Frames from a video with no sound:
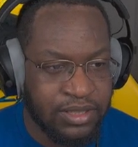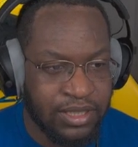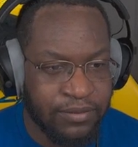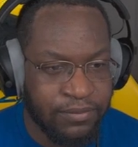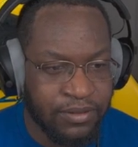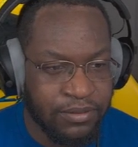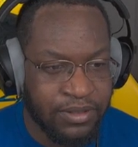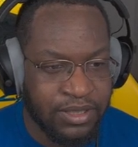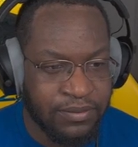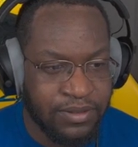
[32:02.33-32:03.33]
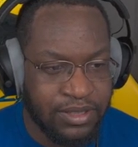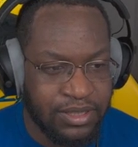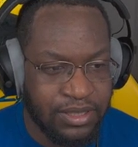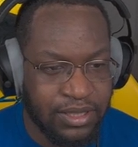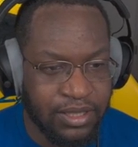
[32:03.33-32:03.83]
Tough. What do I want to give
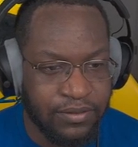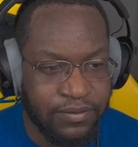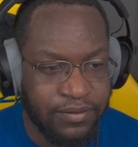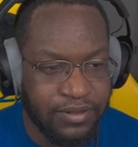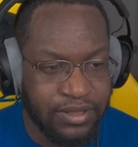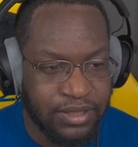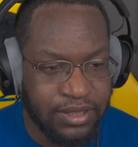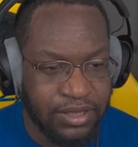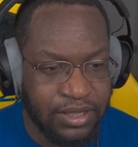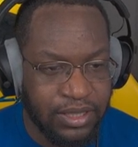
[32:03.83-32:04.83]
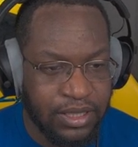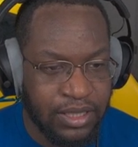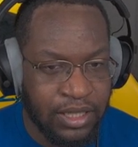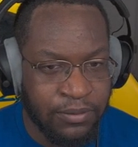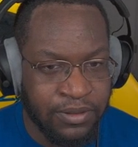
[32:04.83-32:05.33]
Tough?
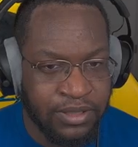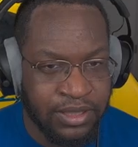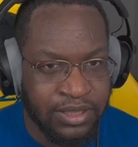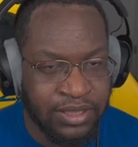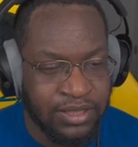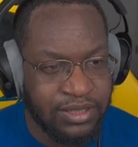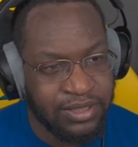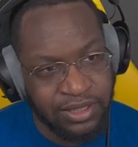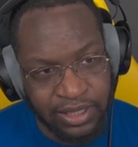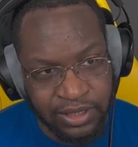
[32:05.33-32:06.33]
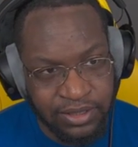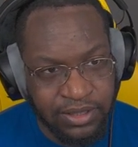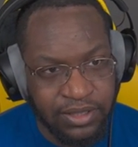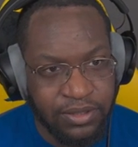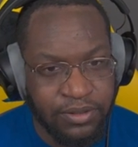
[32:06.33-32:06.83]
I want these to die.